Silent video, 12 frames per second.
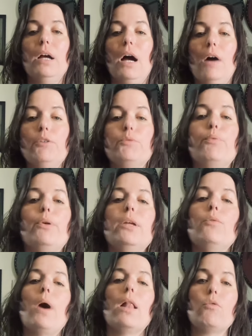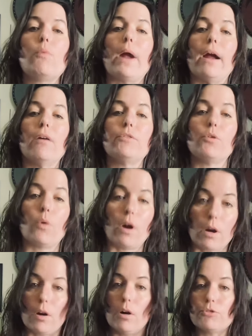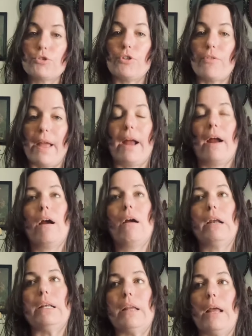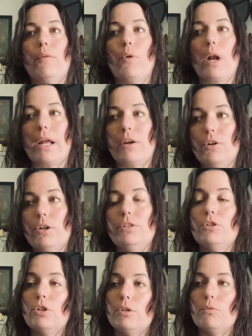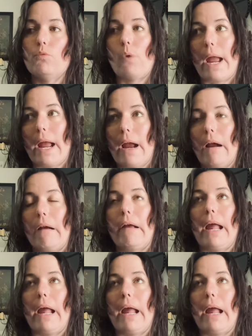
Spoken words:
I was pretty well aware of the work culture there and what I could and couldn't wear.